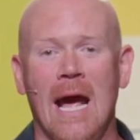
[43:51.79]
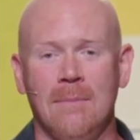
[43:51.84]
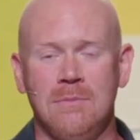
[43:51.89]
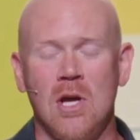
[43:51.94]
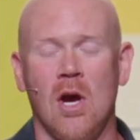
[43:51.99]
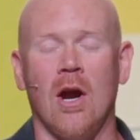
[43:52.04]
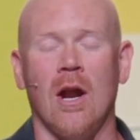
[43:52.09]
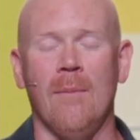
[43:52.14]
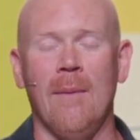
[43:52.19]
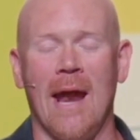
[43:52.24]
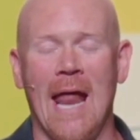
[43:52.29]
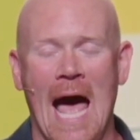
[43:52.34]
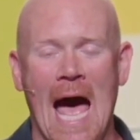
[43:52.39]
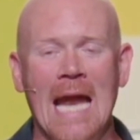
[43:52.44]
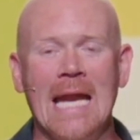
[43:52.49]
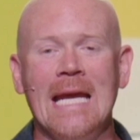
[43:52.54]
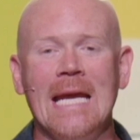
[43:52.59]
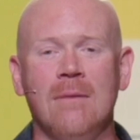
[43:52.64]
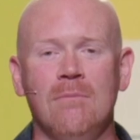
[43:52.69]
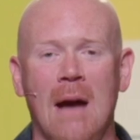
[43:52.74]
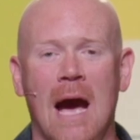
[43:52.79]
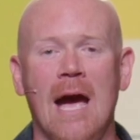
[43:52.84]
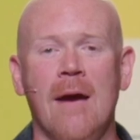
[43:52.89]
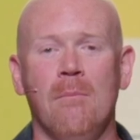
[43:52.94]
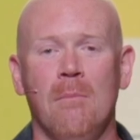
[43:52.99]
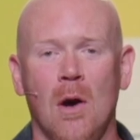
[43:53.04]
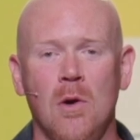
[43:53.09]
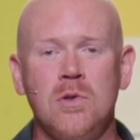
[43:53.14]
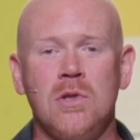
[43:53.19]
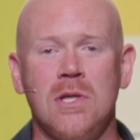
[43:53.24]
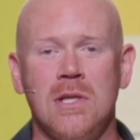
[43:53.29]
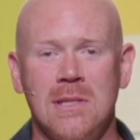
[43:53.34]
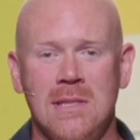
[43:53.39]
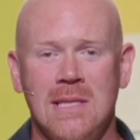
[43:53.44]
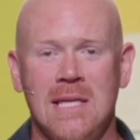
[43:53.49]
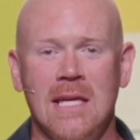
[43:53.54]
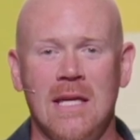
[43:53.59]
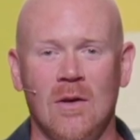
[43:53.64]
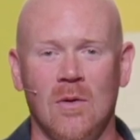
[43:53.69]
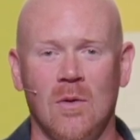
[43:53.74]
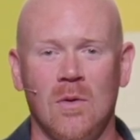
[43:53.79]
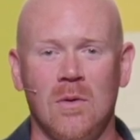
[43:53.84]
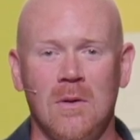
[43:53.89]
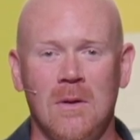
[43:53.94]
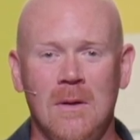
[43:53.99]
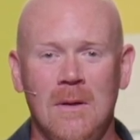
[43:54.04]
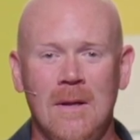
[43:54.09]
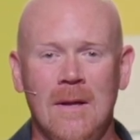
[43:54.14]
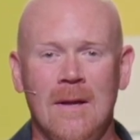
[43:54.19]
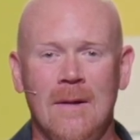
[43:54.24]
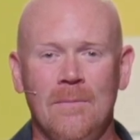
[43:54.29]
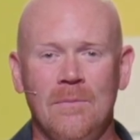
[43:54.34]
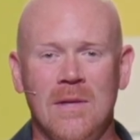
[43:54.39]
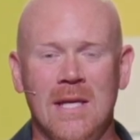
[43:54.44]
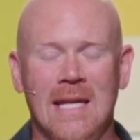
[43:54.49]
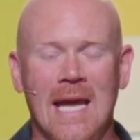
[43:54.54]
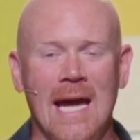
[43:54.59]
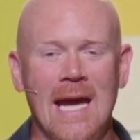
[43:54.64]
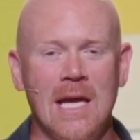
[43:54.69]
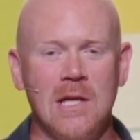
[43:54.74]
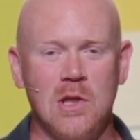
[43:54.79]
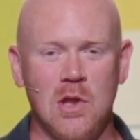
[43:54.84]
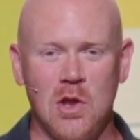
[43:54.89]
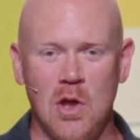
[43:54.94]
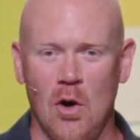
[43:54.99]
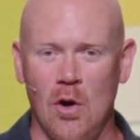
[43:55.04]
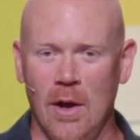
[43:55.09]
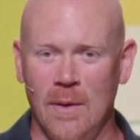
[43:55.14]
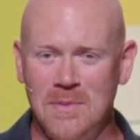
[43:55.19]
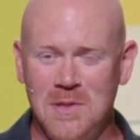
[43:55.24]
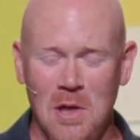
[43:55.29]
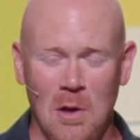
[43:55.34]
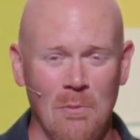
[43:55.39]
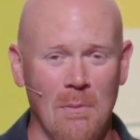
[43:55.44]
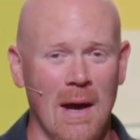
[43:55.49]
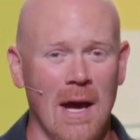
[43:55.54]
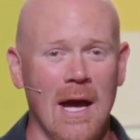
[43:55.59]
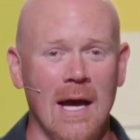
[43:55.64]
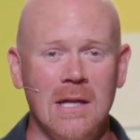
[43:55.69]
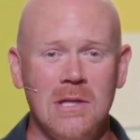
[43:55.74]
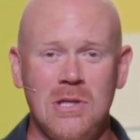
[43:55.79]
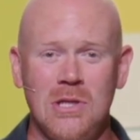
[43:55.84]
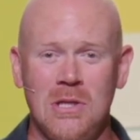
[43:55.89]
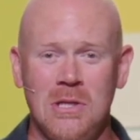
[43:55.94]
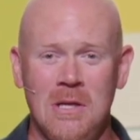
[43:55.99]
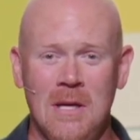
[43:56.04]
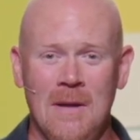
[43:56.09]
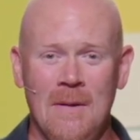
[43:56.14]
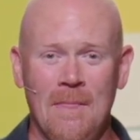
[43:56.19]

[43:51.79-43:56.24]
I'm talking about I need my emotions healed today has stirred up so much,